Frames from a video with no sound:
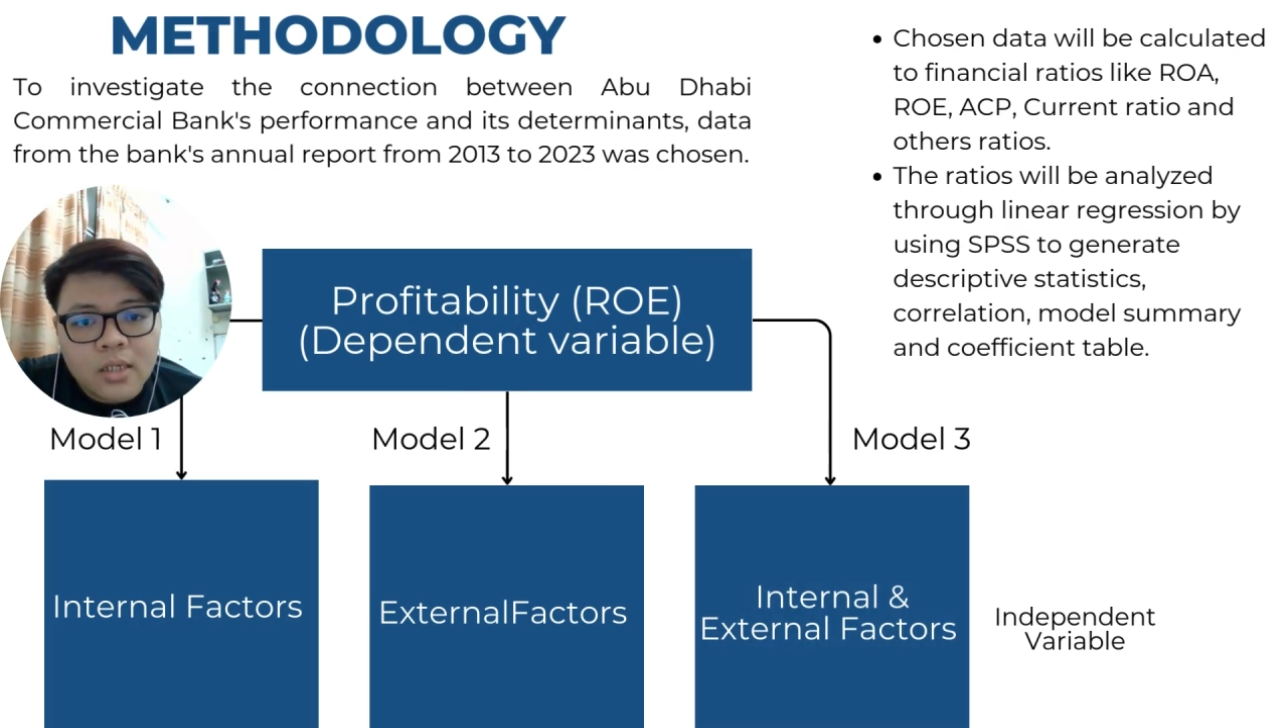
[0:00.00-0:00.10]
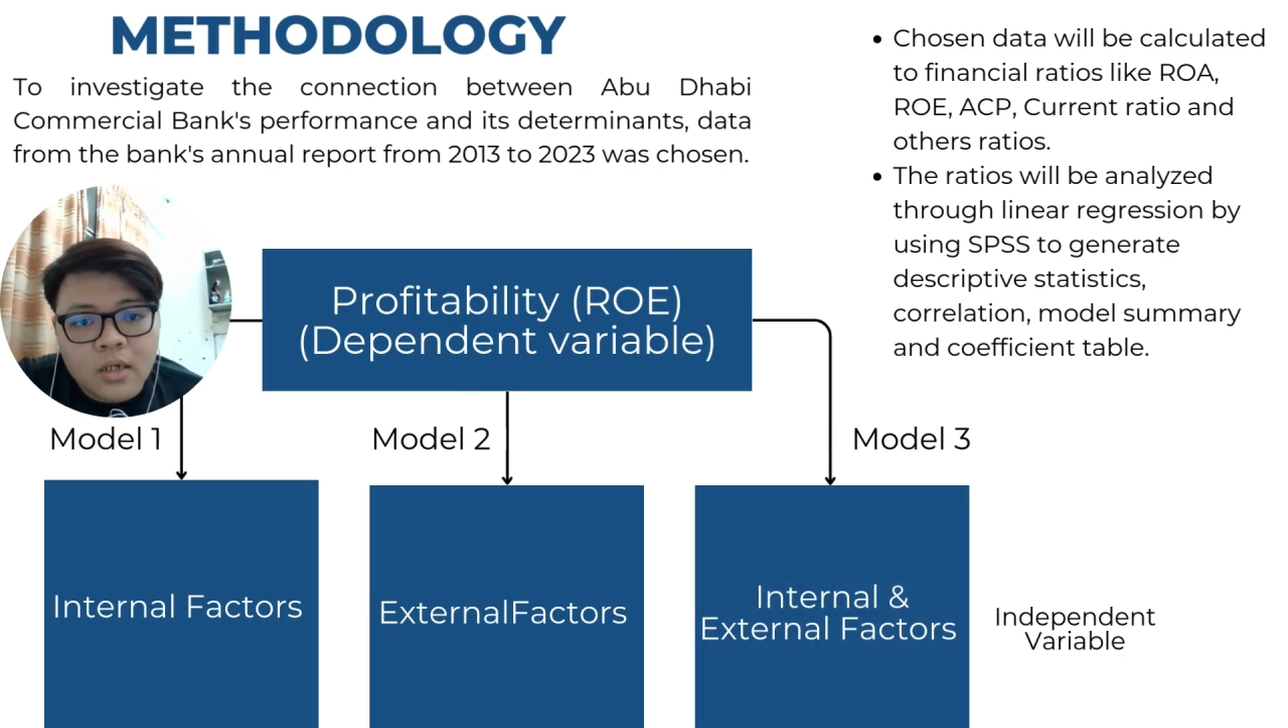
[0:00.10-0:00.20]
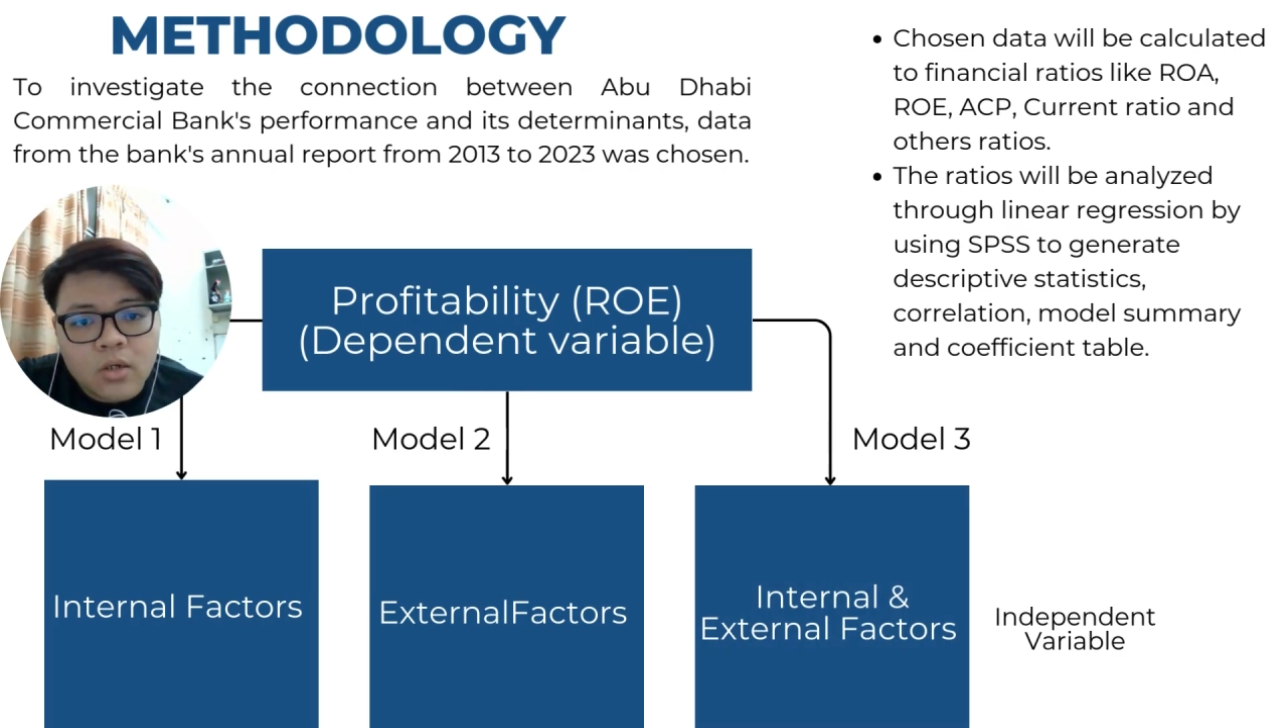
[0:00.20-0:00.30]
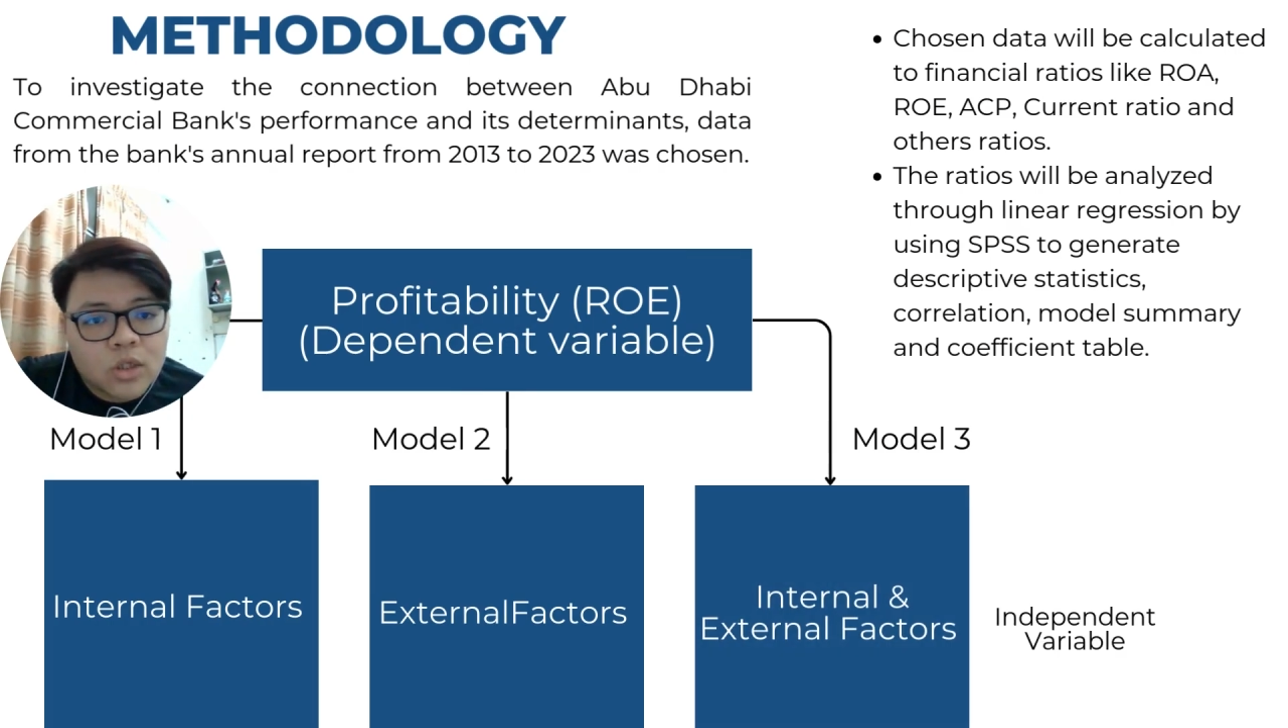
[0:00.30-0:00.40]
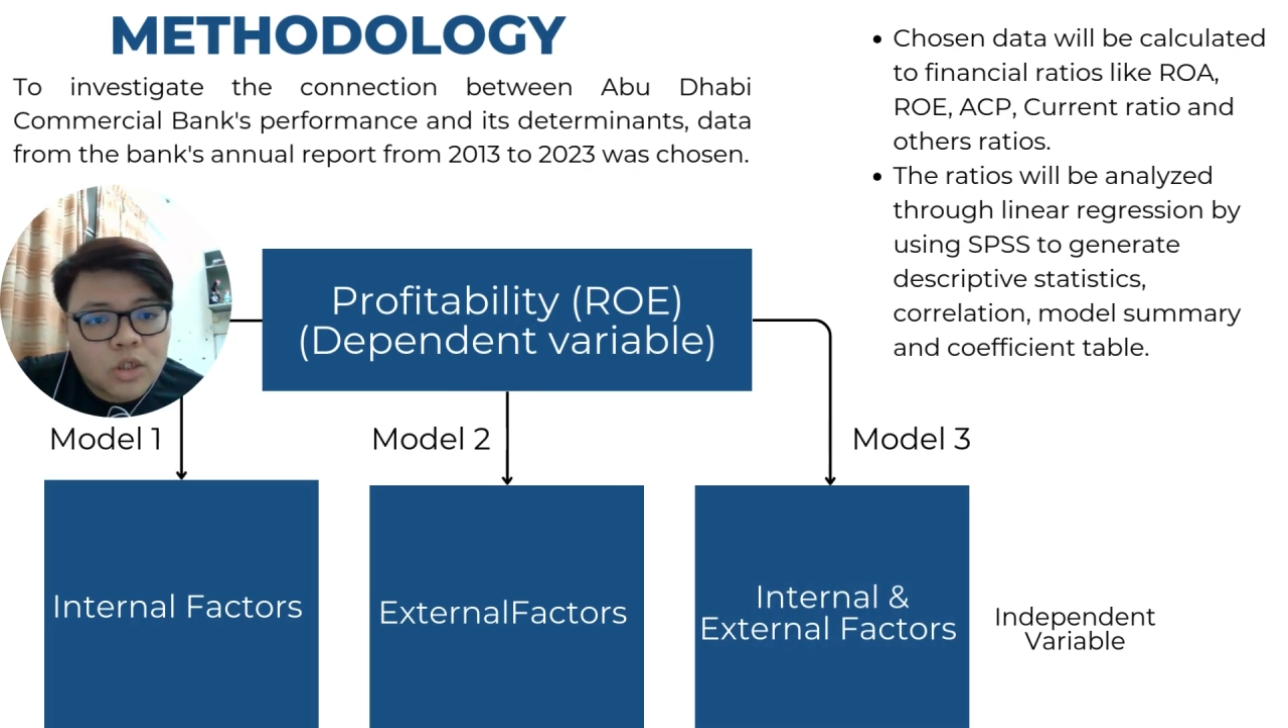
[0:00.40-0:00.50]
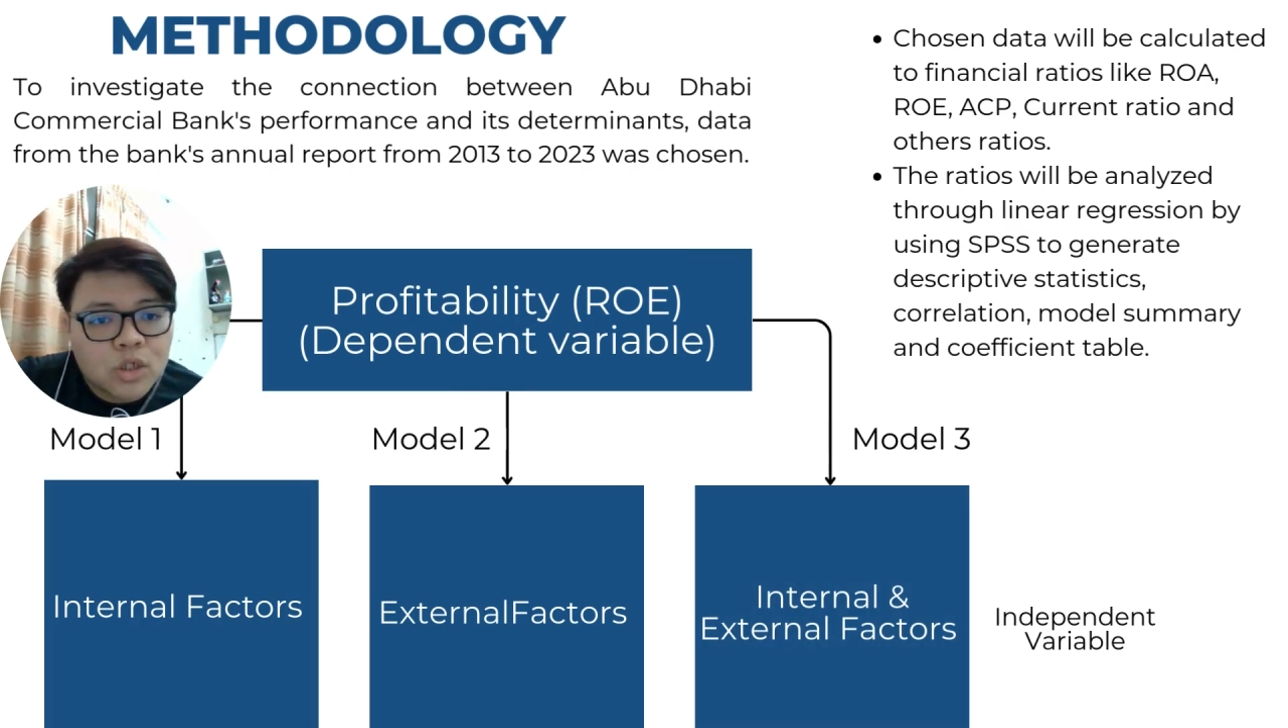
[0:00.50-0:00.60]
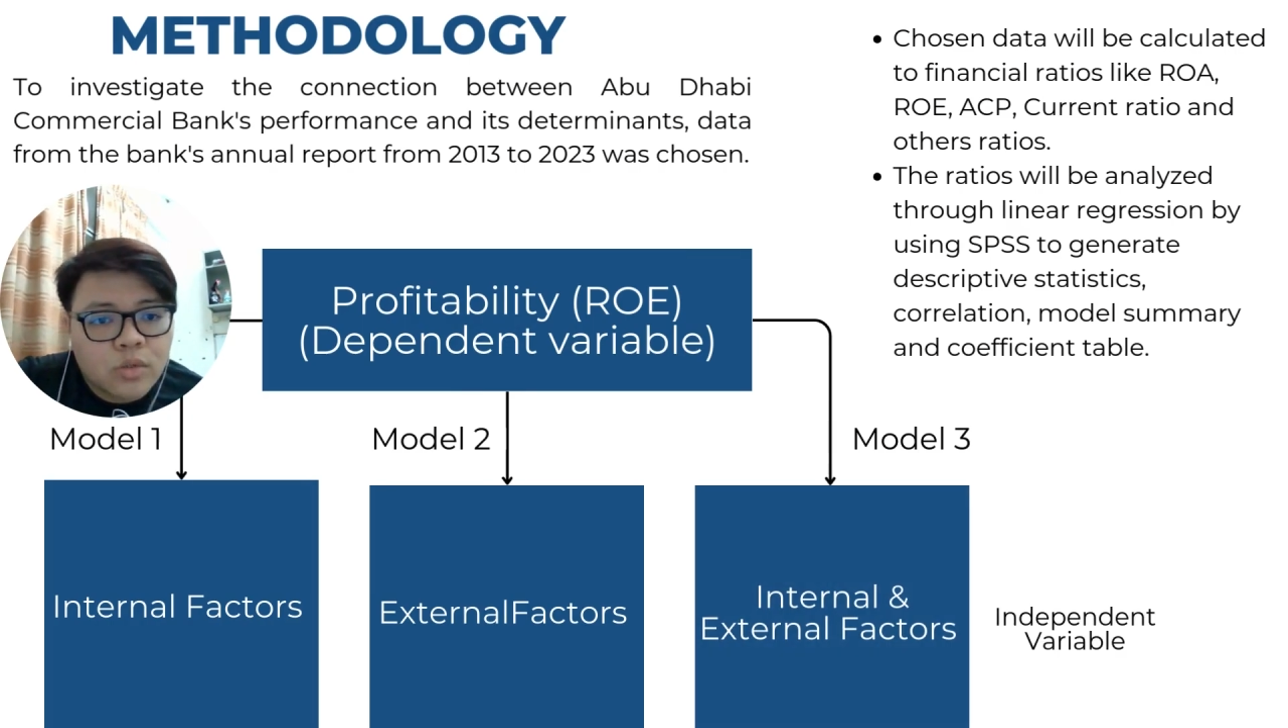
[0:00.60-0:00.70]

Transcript: the connection